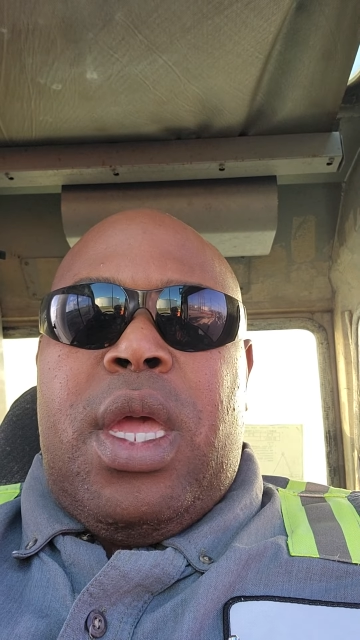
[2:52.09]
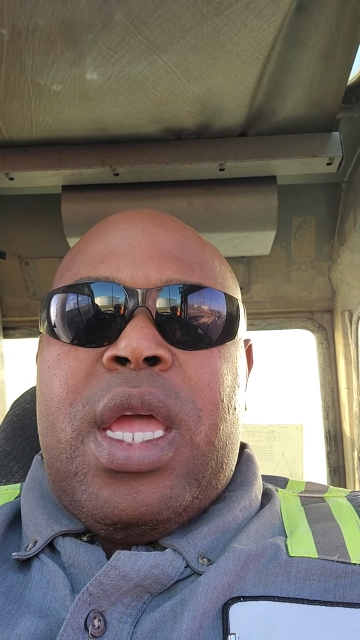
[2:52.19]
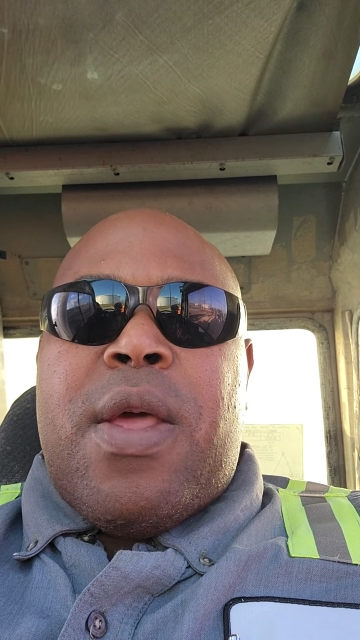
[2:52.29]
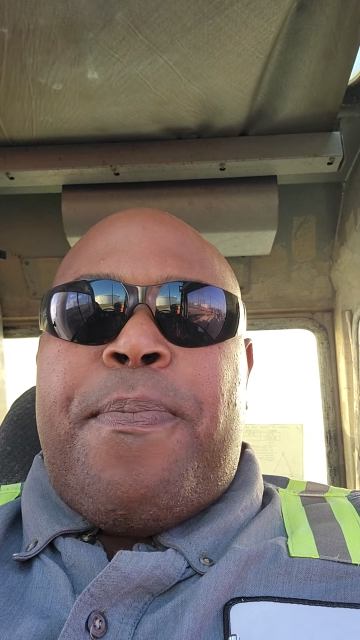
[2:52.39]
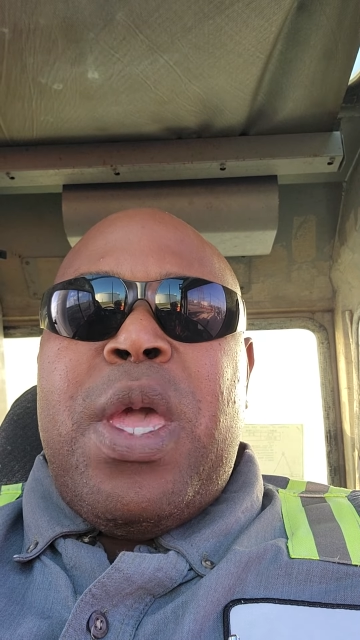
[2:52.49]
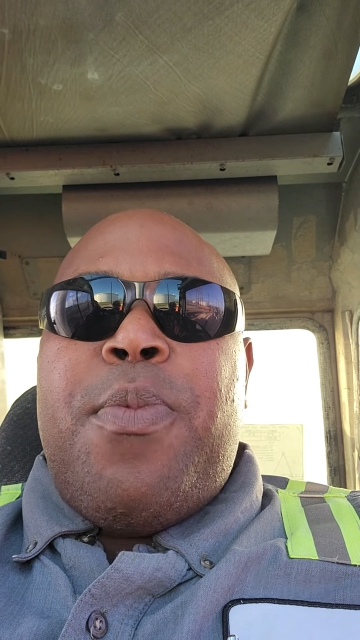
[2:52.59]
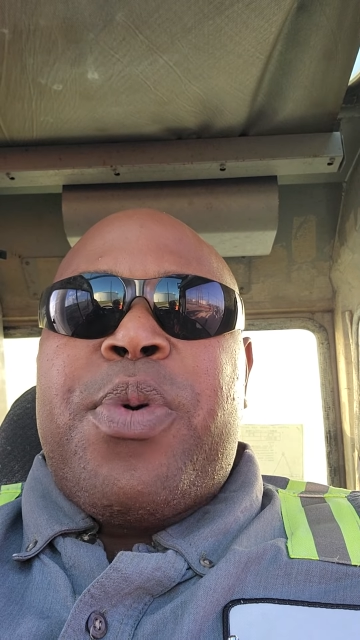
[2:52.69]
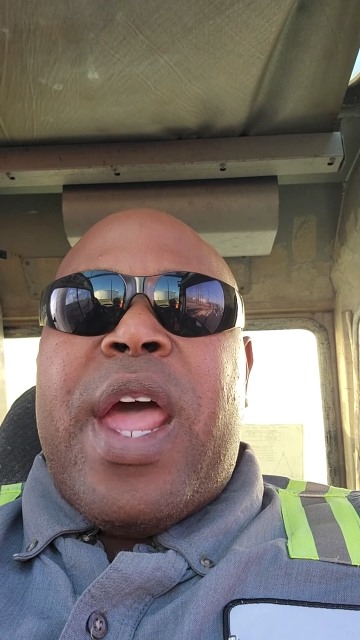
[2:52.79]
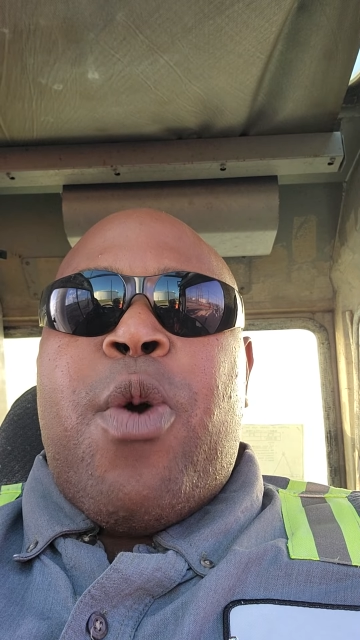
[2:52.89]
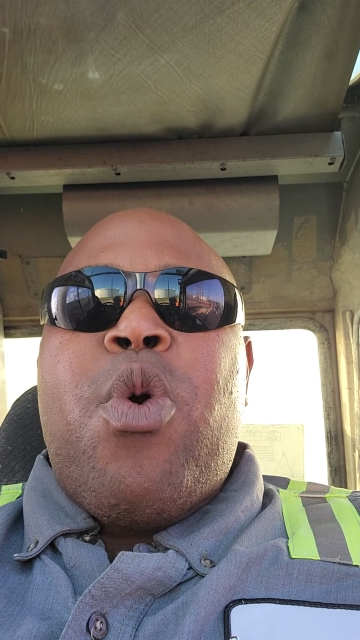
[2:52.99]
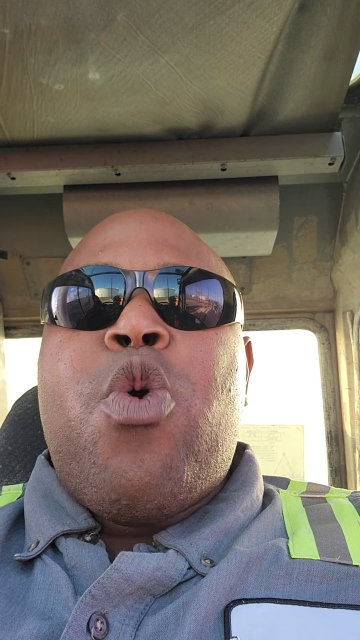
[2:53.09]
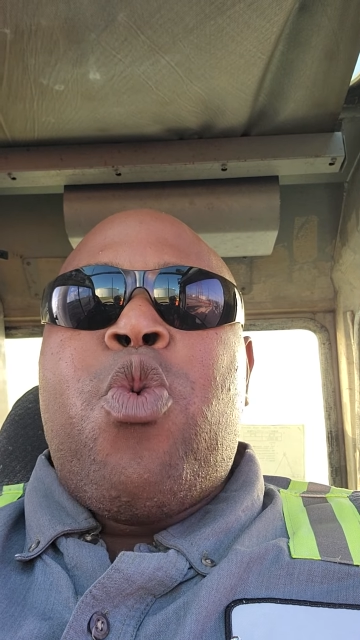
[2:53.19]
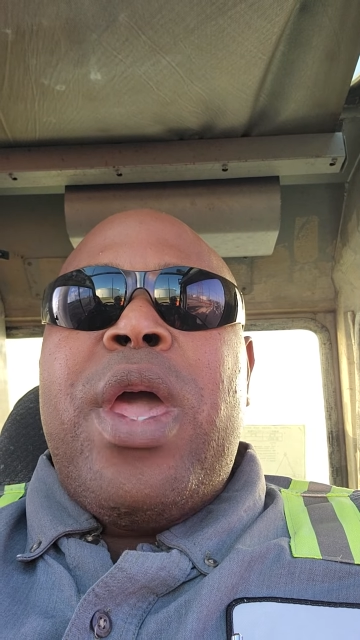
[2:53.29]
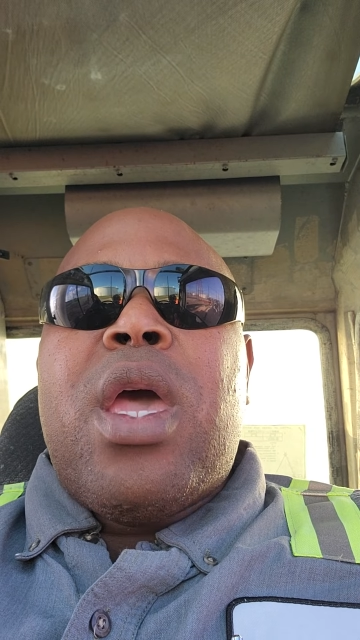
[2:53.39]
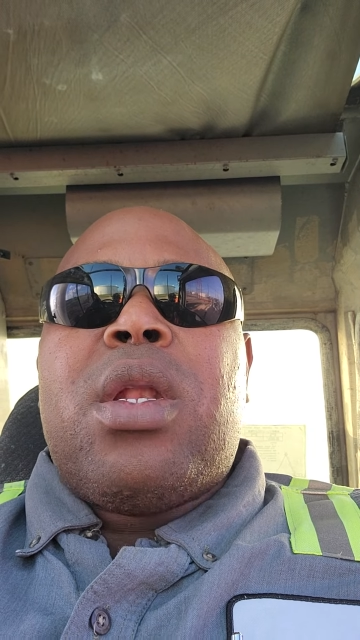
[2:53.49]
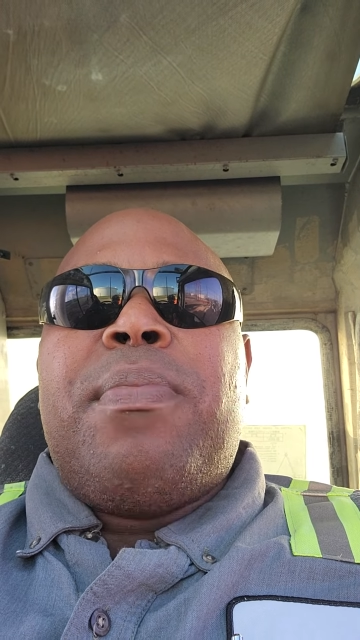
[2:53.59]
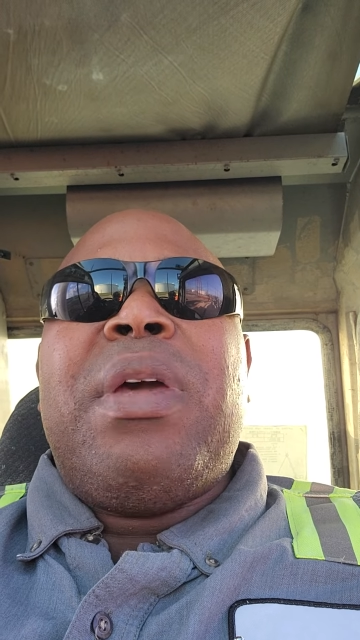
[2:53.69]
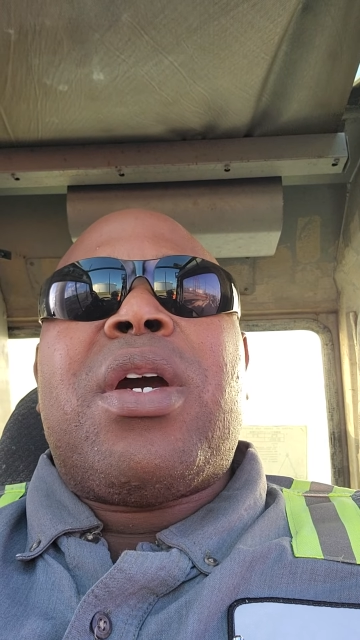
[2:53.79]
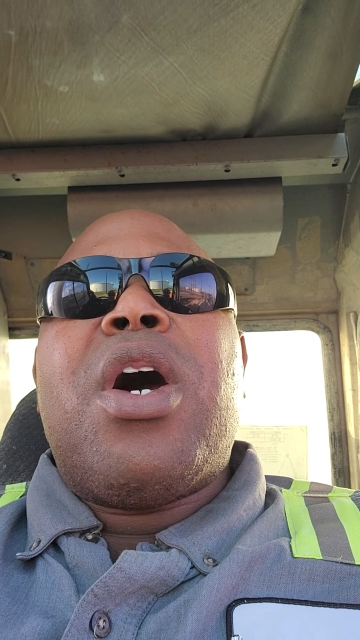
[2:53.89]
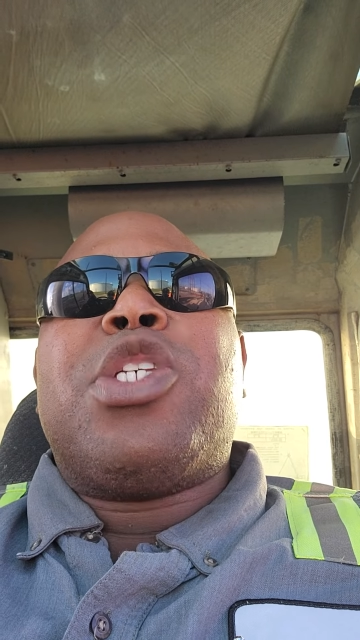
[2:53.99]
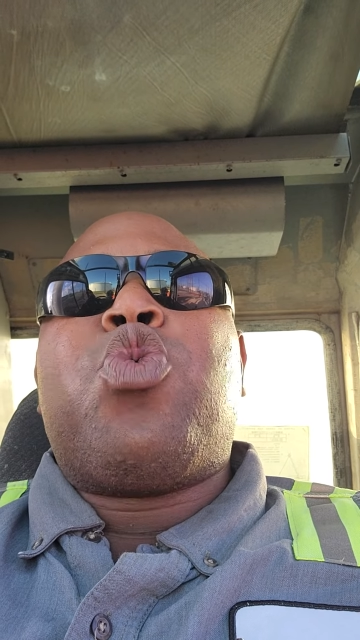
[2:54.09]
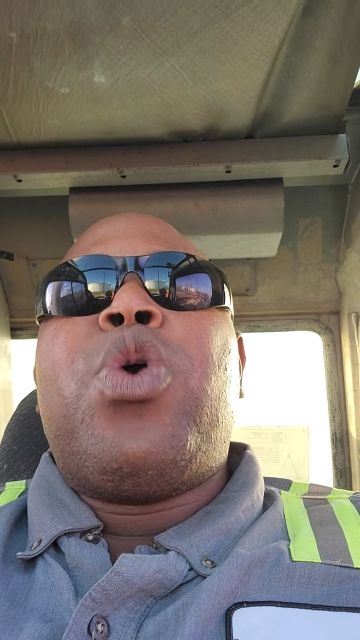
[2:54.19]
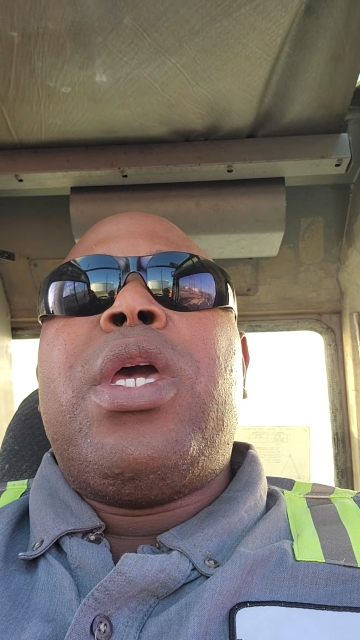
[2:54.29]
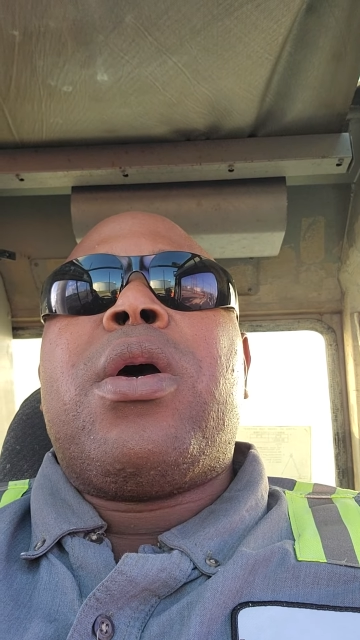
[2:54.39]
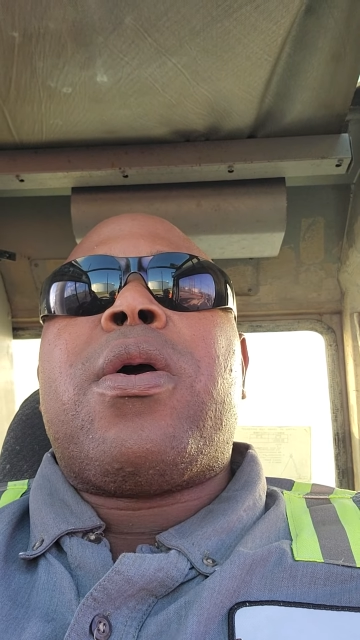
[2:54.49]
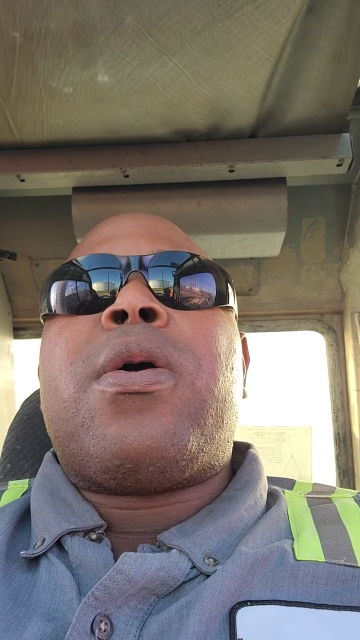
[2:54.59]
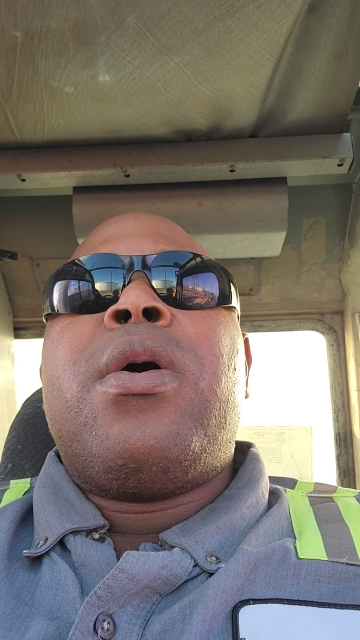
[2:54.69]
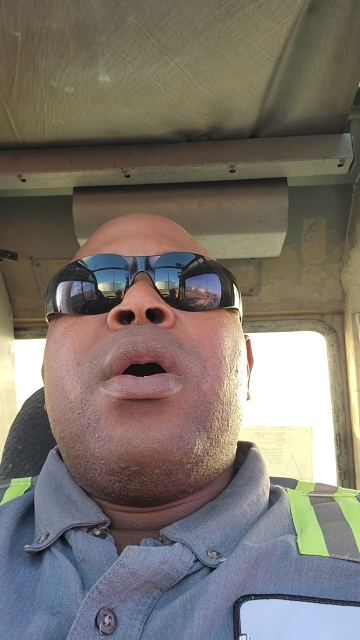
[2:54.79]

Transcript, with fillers: in the people that we're with because we are